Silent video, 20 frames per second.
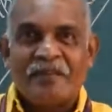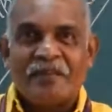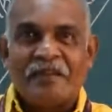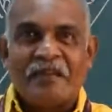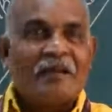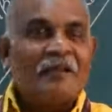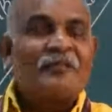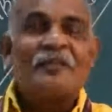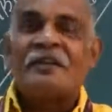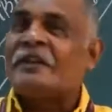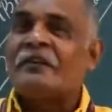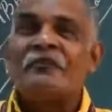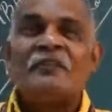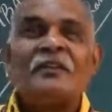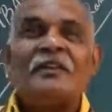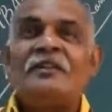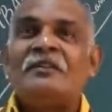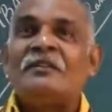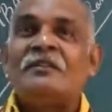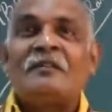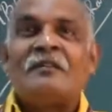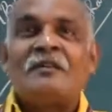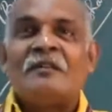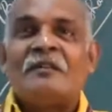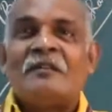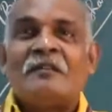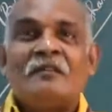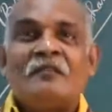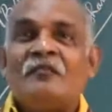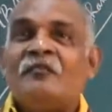Every day
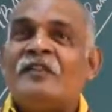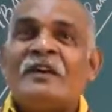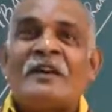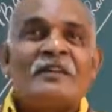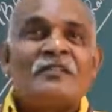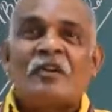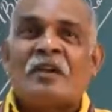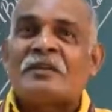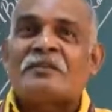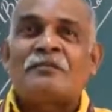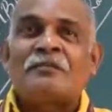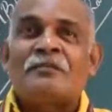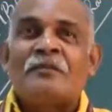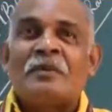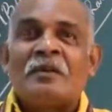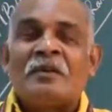we are not